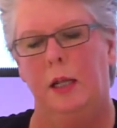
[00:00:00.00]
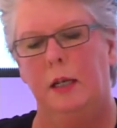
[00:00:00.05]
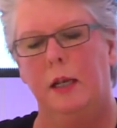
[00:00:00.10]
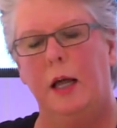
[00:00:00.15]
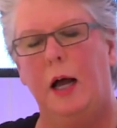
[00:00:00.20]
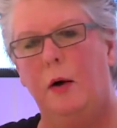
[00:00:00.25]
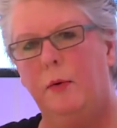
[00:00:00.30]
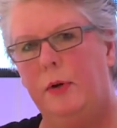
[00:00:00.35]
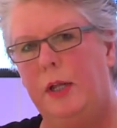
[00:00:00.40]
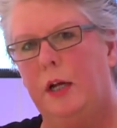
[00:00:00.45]

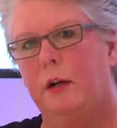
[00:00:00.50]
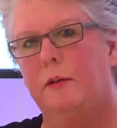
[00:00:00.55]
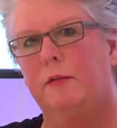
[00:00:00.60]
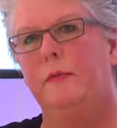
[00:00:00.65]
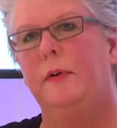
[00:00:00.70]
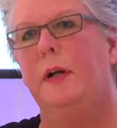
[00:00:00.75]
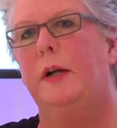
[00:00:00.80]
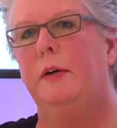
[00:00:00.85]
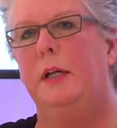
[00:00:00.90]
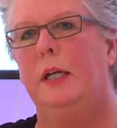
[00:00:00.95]
now they are
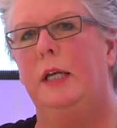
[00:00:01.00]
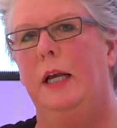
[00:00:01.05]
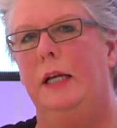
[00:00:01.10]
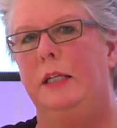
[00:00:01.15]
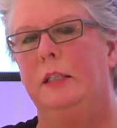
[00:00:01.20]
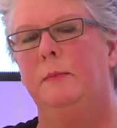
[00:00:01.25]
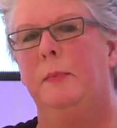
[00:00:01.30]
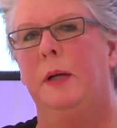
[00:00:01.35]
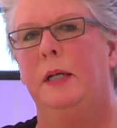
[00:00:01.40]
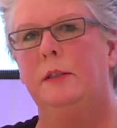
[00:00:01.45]
very
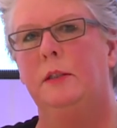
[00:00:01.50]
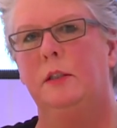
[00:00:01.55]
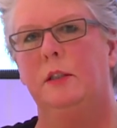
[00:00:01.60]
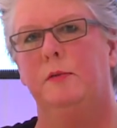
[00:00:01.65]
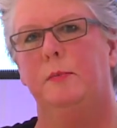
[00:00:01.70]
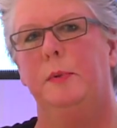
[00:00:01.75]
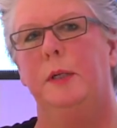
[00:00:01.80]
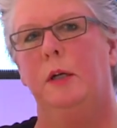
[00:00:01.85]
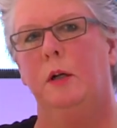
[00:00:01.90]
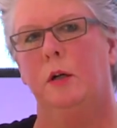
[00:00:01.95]

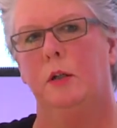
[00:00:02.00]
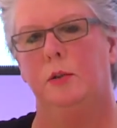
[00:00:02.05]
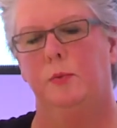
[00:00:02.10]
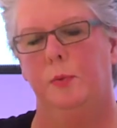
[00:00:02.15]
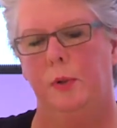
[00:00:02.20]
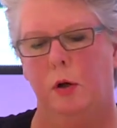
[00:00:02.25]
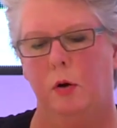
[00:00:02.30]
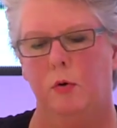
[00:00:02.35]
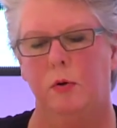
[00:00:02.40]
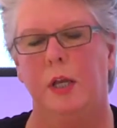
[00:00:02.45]
expensive because
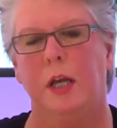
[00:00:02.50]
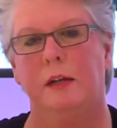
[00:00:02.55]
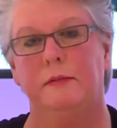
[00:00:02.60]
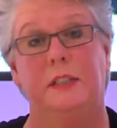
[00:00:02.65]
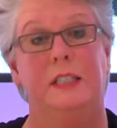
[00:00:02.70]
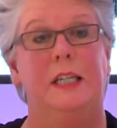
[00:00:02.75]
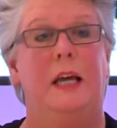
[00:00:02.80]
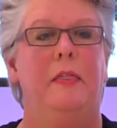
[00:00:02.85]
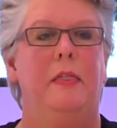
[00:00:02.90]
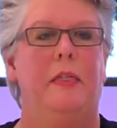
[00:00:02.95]
we only
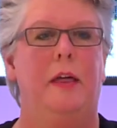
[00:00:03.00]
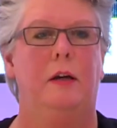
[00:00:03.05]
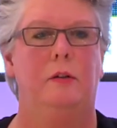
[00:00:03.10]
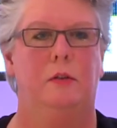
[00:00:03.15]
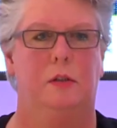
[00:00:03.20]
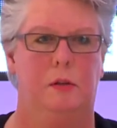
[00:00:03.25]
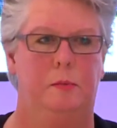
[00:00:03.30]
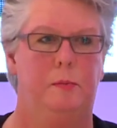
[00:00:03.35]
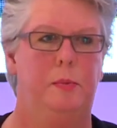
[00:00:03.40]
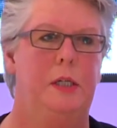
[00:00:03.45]
have
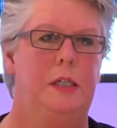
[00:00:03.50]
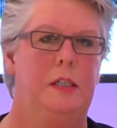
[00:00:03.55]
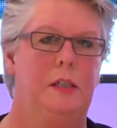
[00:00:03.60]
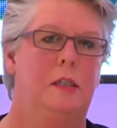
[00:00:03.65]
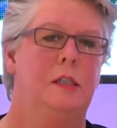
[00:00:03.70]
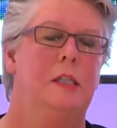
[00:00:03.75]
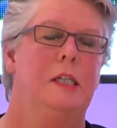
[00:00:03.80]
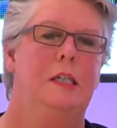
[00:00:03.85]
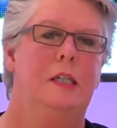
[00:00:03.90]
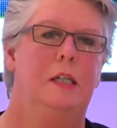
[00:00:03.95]
10,000
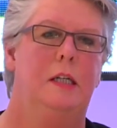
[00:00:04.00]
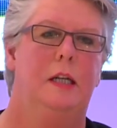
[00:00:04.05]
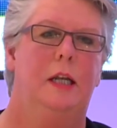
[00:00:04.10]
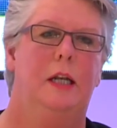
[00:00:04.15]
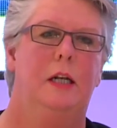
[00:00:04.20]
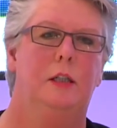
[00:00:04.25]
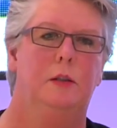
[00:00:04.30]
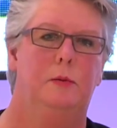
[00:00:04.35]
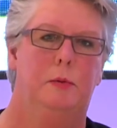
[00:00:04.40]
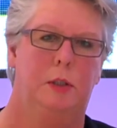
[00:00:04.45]
pieces in the
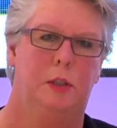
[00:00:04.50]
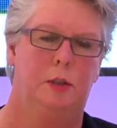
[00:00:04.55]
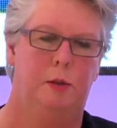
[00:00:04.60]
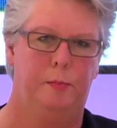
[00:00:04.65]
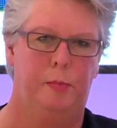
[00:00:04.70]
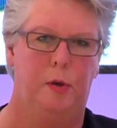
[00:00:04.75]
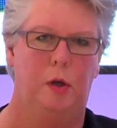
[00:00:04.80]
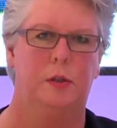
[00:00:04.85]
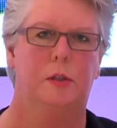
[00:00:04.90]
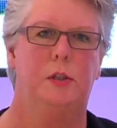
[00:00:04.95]
Netherlands,
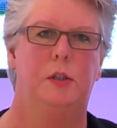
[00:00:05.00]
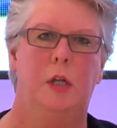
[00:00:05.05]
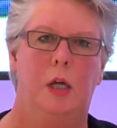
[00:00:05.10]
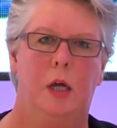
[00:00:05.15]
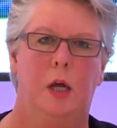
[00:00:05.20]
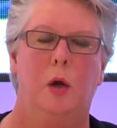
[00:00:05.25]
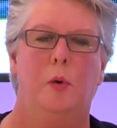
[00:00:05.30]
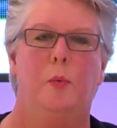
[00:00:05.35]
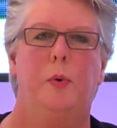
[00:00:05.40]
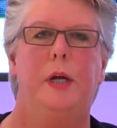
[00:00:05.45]
spots
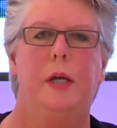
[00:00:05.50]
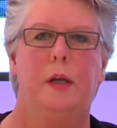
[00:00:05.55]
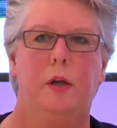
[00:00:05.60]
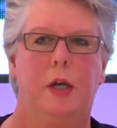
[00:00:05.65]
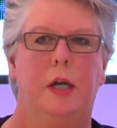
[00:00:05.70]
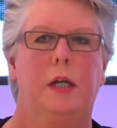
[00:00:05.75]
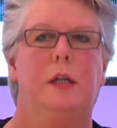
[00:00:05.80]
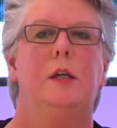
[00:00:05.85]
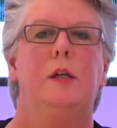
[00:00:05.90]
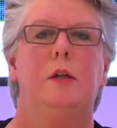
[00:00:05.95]
where you
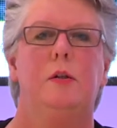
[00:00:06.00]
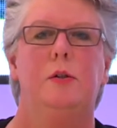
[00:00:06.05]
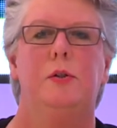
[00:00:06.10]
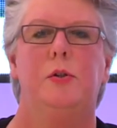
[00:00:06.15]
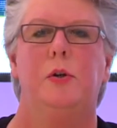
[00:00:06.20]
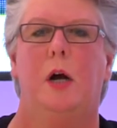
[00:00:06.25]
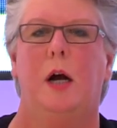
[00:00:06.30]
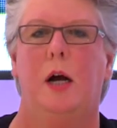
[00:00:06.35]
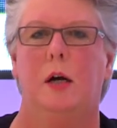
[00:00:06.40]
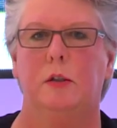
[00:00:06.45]
can use
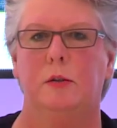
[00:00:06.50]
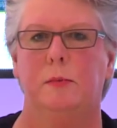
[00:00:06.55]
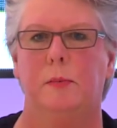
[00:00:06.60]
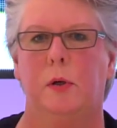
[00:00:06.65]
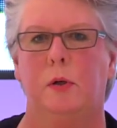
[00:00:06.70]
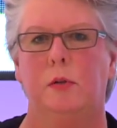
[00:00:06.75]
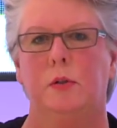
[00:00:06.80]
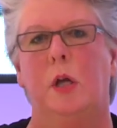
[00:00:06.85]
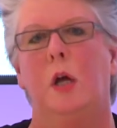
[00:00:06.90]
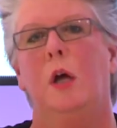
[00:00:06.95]
your
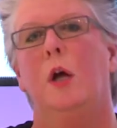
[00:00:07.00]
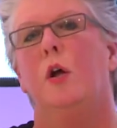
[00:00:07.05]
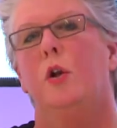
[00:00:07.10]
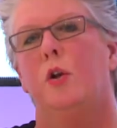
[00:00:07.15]
houseboat.